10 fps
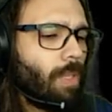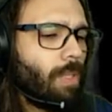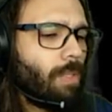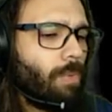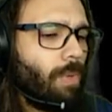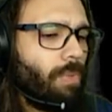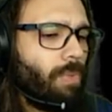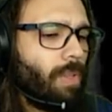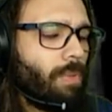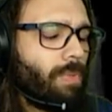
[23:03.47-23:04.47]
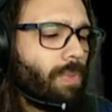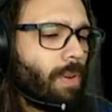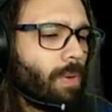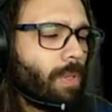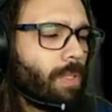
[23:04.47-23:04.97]
doesn't really fit the
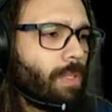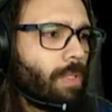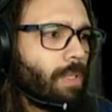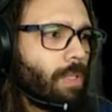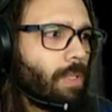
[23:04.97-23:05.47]
forest.